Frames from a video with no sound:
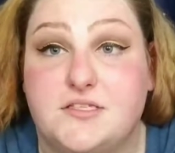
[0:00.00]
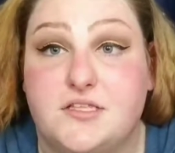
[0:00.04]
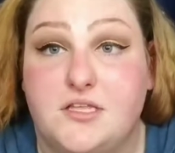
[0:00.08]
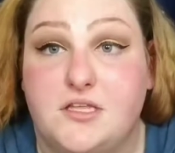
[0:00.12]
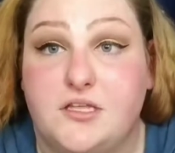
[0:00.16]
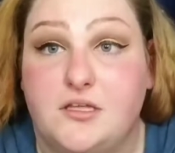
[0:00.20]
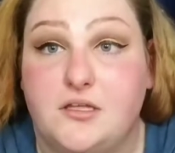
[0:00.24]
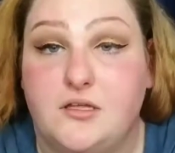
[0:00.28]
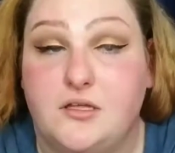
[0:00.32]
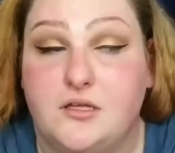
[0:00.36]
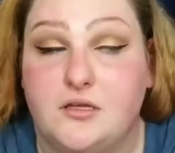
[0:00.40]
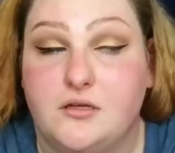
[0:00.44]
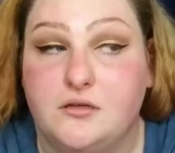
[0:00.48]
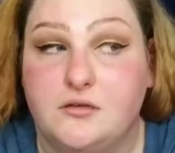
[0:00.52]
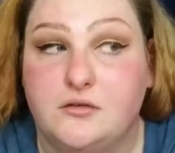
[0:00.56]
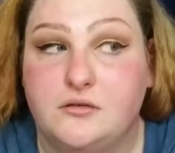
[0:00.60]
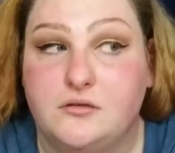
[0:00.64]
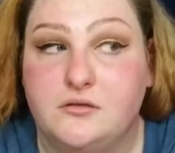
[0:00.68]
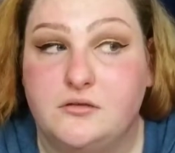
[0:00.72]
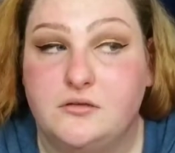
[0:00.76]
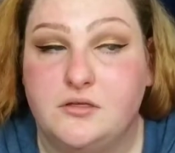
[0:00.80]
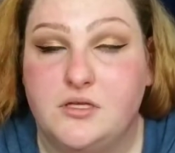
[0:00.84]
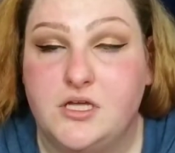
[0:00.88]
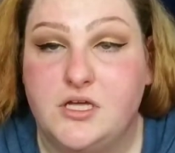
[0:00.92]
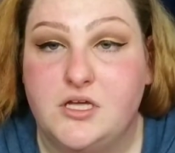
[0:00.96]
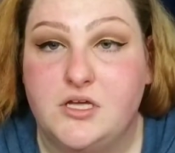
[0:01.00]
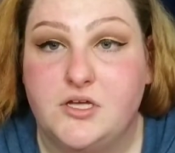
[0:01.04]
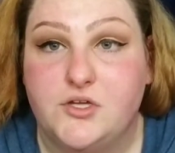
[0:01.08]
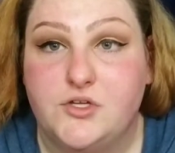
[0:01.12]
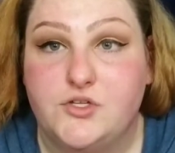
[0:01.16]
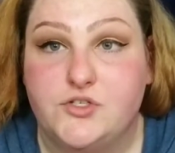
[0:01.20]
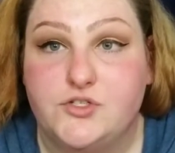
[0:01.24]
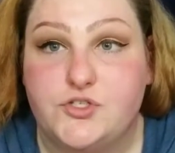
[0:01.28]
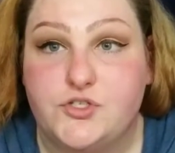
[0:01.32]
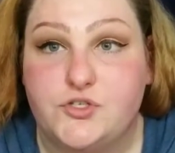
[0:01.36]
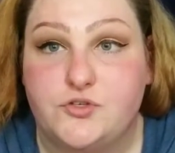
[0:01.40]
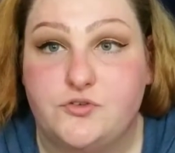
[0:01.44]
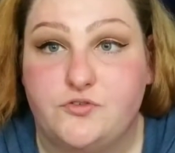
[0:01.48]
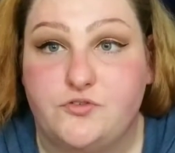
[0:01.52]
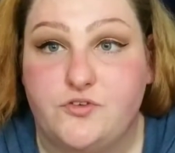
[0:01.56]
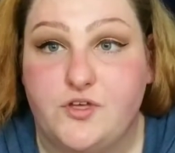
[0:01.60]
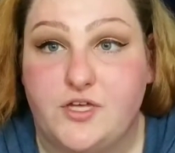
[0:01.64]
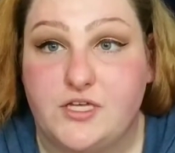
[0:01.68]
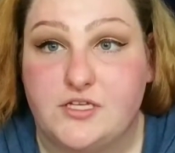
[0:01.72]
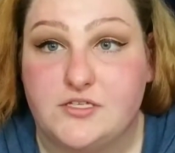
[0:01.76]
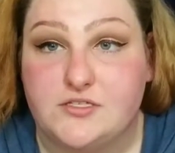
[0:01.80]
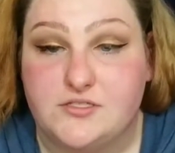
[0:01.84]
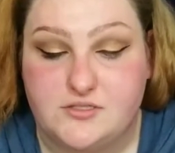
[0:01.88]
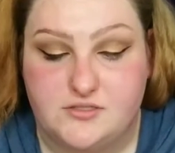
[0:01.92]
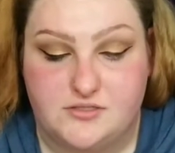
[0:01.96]
the Too
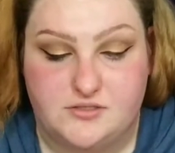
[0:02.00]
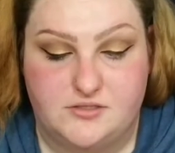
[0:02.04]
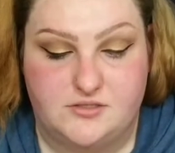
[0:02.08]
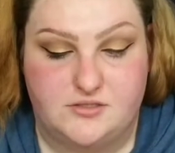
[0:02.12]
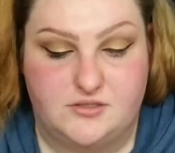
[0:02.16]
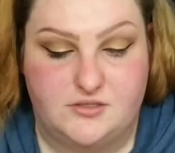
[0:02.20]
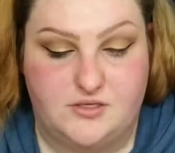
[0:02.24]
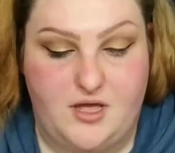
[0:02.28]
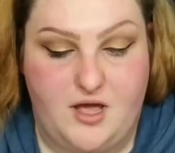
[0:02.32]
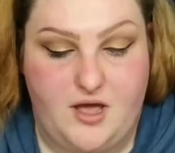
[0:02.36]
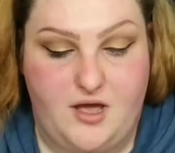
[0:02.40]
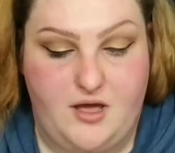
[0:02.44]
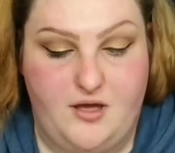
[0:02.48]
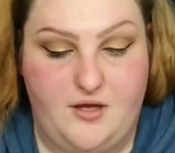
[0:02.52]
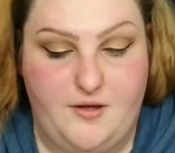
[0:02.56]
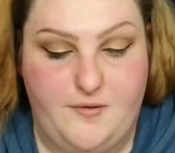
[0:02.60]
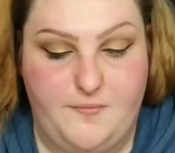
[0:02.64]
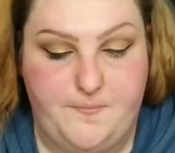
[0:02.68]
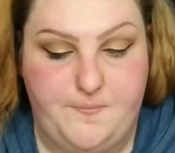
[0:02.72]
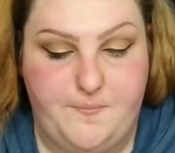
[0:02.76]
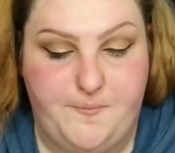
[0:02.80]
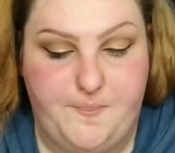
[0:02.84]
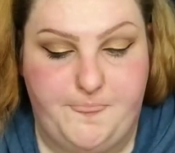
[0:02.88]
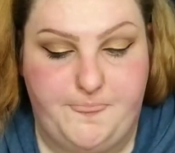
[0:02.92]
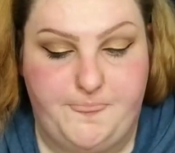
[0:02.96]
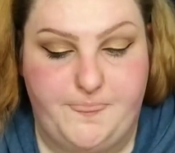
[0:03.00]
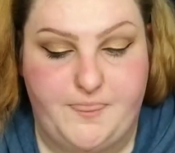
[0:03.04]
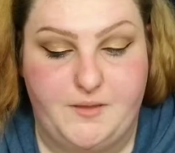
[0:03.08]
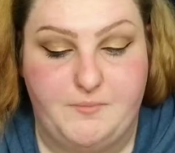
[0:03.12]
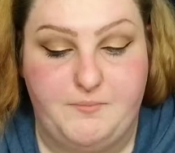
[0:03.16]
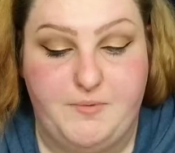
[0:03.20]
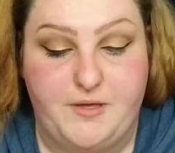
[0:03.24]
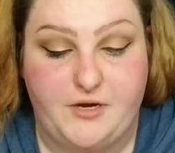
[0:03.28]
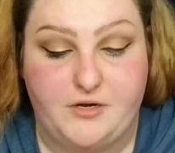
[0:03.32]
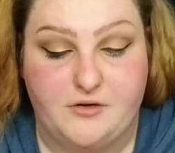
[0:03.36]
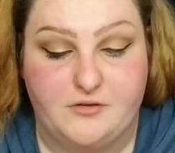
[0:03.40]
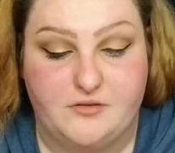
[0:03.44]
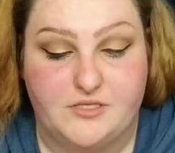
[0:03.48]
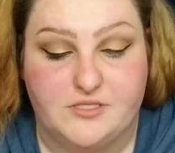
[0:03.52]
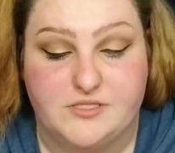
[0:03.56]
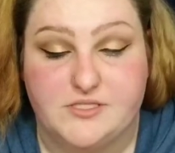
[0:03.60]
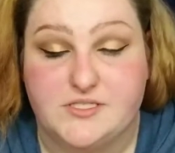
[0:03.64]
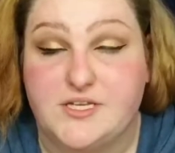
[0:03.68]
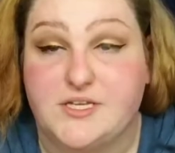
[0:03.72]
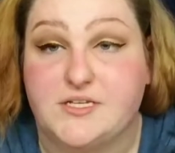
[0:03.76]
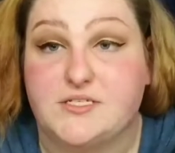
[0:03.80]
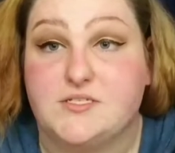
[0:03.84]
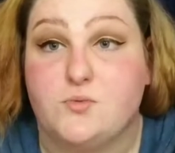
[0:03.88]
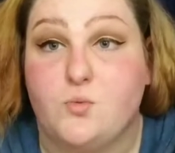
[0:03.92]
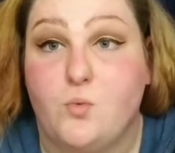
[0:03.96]
Faced, the Better Than
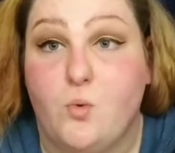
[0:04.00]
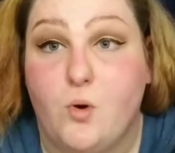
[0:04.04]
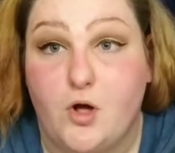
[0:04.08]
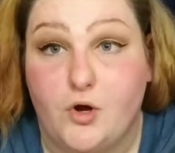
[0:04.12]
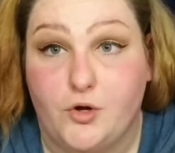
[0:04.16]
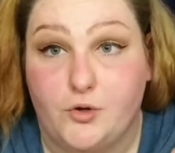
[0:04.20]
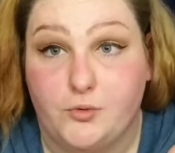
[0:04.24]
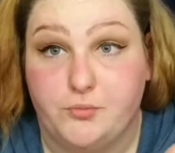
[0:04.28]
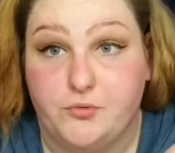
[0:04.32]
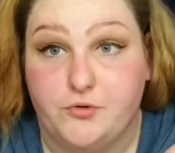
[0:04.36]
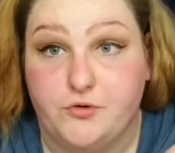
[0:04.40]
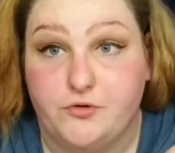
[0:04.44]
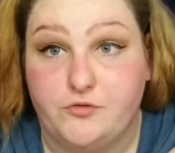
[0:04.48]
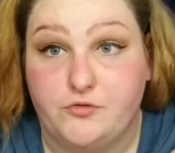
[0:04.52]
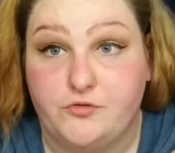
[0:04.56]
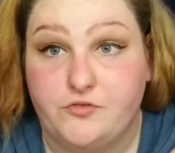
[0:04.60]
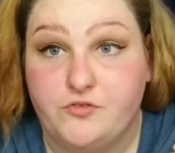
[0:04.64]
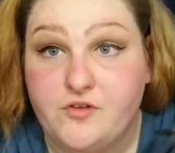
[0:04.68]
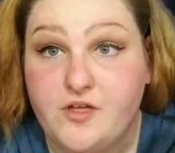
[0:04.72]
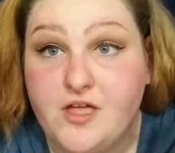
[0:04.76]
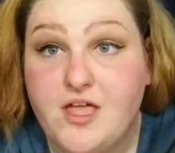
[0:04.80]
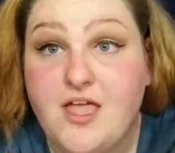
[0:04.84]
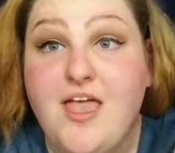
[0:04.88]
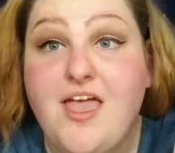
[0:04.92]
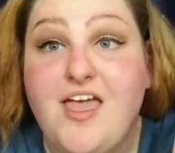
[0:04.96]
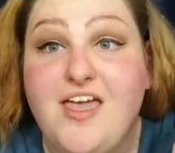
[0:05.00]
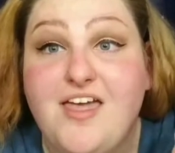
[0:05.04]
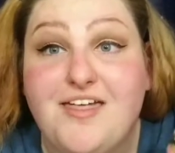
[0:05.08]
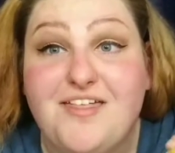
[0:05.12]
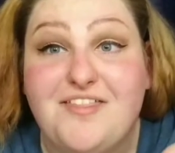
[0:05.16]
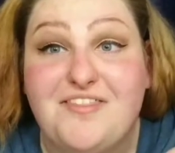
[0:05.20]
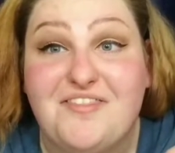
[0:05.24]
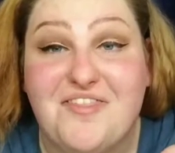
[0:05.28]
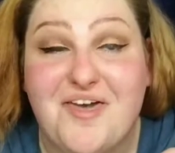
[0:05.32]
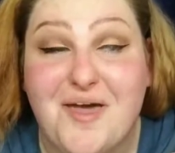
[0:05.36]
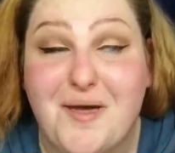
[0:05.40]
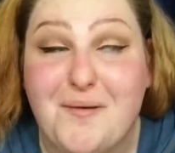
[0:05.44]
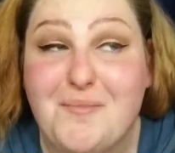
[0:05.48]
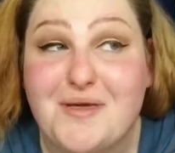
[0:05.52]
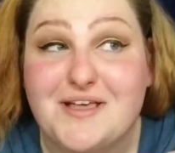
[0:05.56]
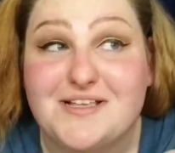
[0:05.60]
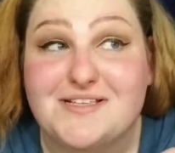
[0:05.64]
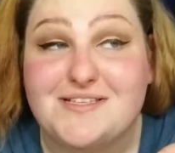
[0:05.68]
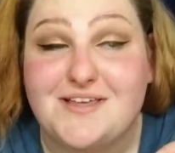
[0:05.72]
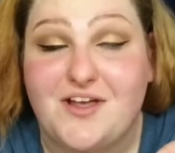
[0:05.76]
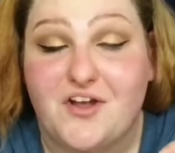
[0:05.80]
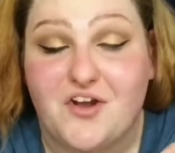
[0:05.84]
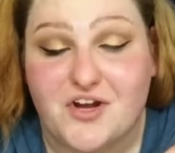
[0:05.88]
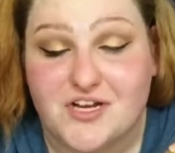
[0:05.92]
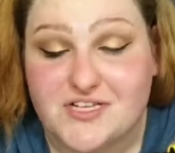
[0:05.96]
Sex waterproof. That
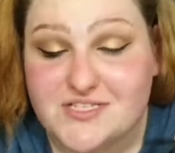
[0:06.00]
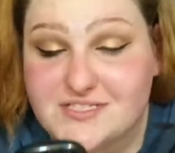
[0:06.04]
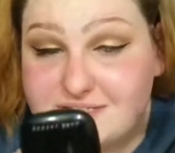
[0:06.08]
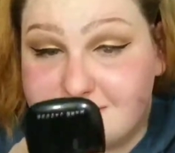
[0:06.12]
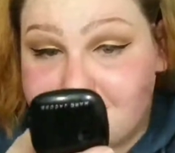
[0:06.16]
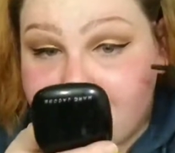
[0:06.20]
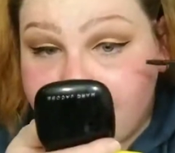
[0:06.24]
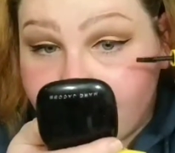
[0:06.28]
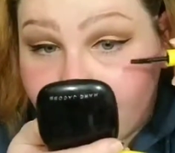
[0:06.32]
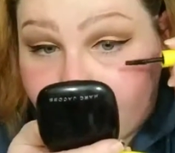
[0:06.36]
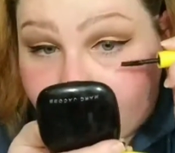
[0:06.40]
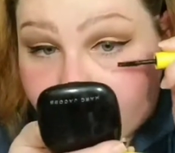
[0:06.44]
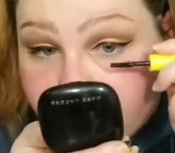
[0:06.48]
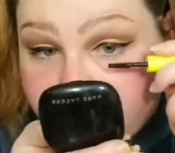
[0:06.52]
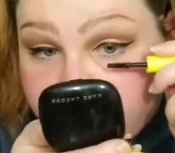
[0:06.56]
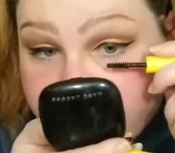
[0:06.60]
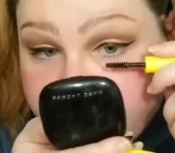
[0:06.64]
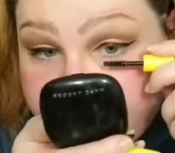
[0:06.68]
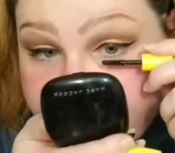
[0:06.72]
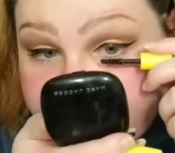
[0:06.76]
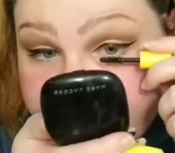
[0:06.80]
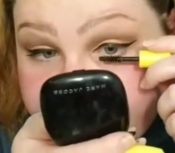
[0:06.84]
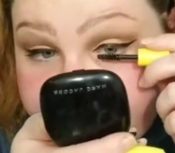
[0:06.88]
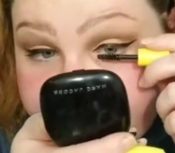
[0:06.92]
mascara is terrible.